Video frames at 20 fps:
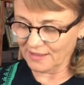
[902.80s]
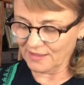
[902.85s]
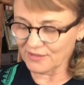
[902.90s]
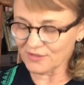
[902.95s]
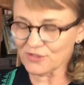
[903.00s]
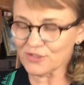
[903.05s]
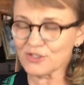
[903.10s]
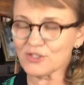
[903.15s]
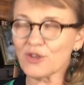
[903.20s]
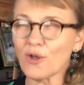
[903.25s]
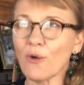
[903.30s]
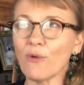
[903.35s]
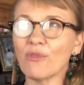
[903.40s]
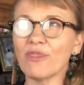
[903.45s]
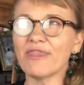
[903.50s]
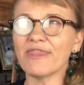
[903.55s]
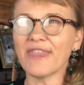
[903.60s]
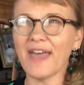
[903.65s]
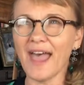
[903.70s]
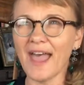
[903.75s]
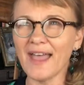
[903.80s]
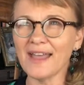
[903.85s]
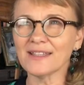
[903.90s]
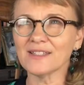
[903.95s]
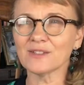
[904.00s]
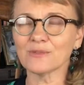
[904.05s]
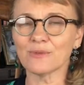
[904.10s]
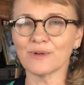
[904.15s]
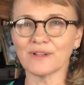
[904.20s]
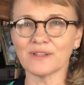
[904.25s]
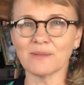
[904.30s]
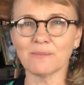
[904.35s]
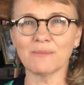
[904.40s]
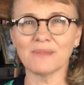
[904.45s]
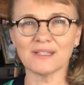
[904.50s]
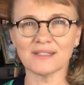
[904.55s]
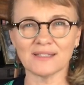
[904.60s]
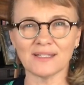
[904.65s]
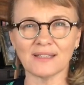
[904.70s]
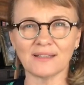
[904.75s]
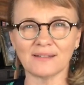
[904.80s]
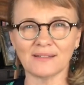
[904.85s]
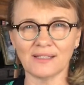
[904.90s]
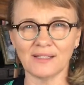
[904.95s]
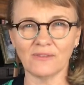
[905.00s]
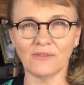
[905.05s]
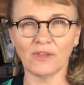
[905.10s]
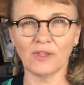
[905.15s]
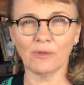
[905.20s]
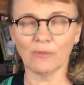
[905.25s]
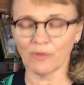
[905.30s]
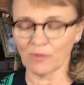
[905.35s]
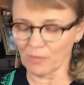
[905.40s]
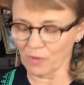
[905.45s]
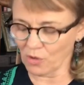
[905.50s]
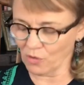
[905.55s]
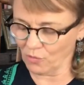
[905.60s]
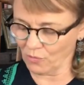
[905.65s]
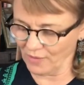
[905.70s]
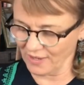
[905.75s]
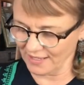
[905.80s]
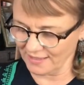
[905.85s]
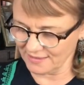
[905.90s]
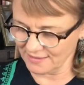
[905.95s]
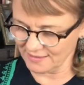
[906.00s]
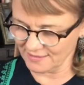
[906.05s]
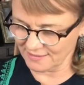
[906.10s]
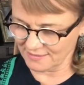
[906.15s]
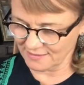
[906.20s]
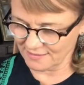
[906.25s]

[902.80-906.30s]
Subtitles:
So that's where the missing TV remote went.